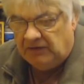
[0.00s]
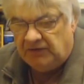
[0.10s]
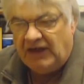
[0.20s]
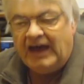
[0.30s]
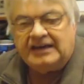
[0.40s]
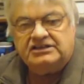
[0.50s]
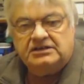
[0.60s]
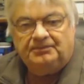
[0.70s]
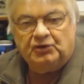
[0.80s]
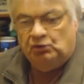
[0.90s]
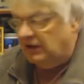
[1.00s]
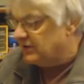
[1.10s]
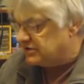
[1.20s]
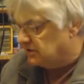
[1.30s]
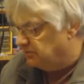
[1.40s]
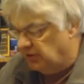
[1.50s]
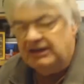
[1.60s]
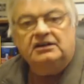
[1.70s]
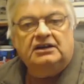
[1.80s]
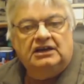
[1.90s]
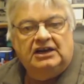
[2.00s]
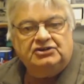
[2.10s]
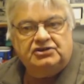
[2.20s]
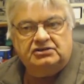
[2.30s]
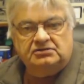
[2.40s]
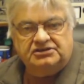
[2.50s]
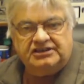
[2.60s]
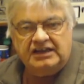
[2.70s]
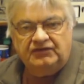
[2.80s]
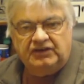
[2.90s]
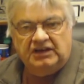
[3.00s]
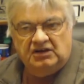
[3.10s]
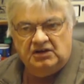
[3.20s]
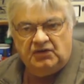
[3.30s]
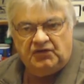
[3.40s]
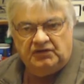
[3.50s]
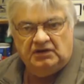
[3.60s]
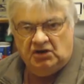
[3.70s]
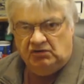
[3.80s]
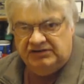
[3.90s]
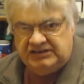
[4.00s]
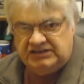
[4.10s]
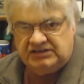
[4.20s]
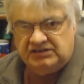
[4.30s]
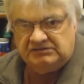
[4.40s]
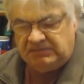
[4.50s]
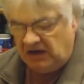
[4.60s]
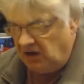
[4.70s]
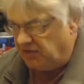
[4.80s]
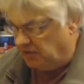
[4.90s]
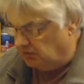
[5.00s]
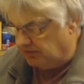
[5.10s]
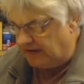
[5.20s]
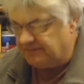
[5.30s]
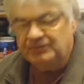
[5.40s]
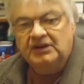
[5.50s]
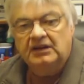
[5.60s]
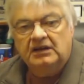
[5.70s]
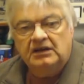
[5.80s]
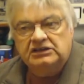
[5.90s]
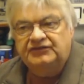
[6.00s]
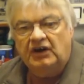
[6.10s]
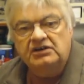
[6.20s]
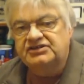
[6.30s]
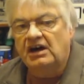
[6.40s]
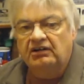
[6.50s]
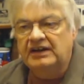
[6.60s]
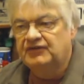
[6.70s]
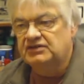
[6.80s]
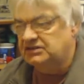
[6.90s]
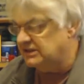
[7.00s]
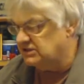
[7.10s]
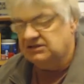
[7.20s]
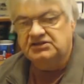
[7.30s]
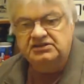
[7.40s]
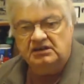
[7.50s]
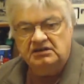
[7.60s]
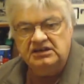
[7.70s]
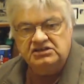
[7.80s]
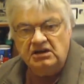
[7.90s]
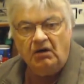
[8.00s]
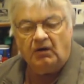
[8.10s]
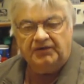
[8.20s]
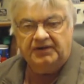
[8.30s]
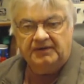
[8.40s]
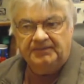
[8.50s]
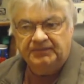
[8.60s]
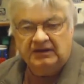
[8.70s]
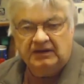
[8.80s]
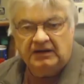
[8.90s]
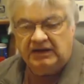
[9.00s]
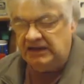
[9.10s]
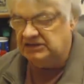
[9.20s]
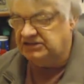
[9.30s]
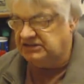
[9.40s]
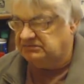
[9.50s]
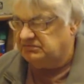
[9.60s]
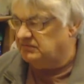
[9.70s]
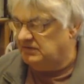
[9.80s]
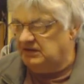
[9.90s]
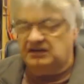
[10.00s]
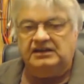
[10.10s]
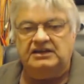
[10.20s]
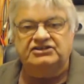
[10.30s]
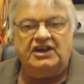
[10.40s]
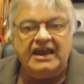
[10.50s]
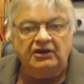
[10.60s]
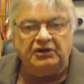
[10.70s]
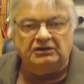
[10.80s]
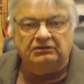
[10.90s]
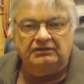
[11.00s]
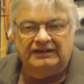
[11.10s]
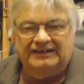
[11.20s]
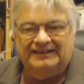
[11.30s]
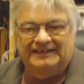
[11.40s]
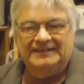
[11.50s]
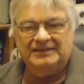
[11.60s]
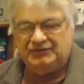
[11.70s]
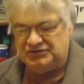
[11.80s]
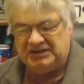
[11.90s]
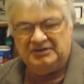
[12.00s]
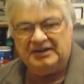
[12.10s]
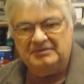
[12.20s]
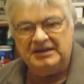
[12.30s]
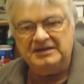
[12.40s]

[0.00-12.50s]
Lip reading: That, although it's a brilliant electrical safety earth, low resistance path and all that, as far as RF is concerned, it's not. It's an aerial, if you see what I